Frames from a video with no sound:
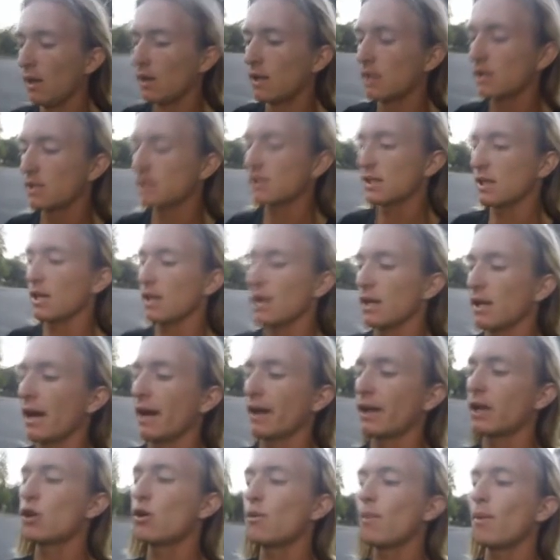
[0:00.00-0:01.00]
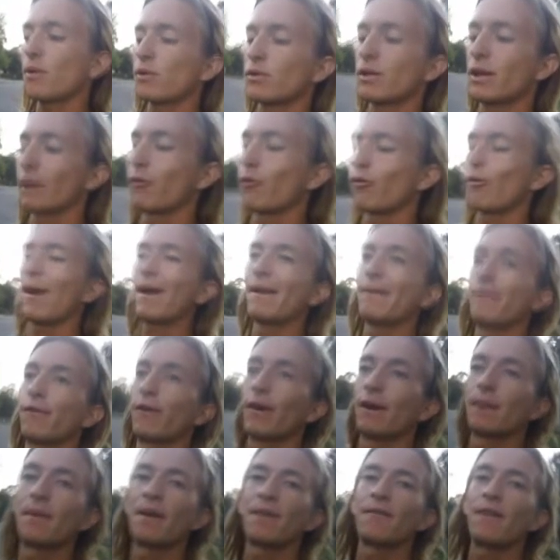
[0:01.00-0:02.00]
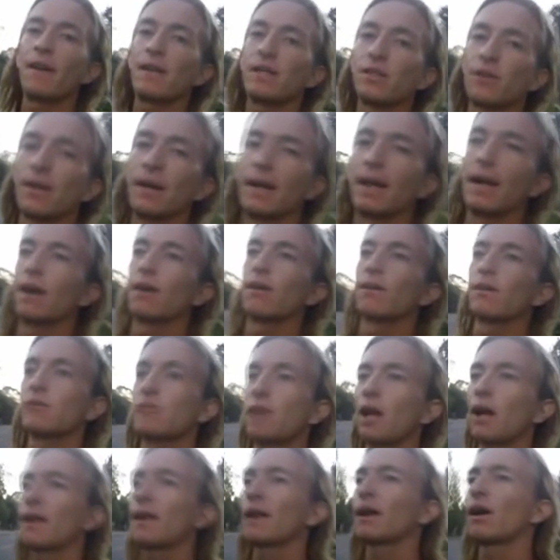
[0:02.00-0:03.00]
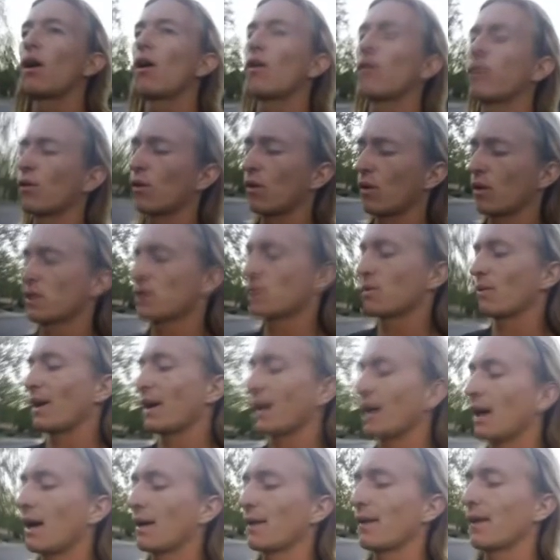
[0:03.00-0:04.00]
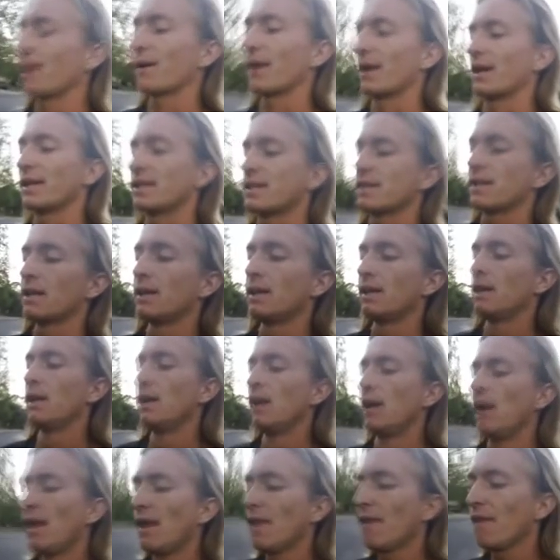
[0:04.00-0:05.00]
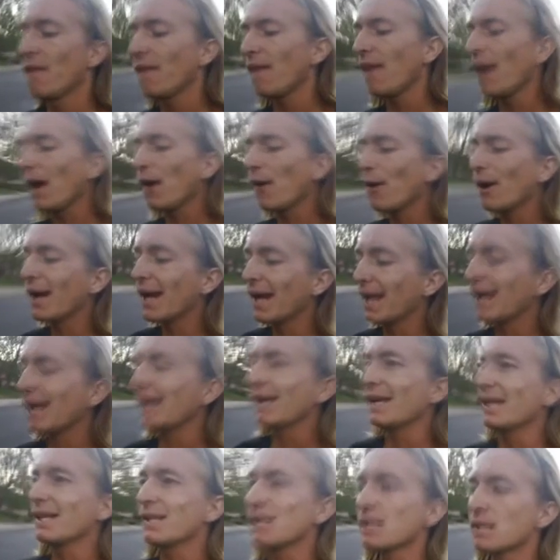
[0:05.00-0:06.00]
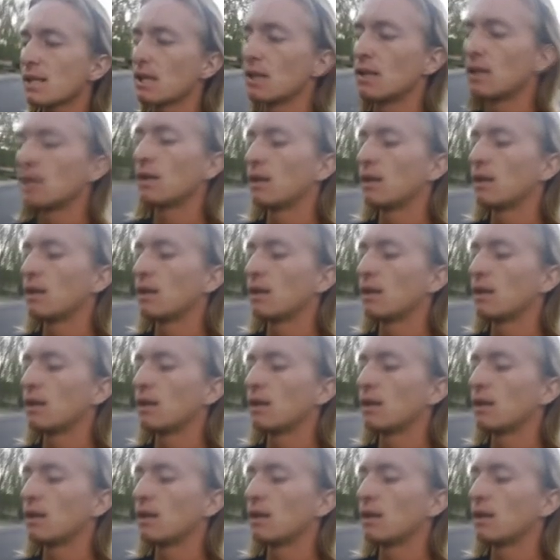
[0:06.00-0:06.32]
Let's see, yeah, Cubone's like right in front of my face right now. It's on the golf course where I cut, there it is. There it is!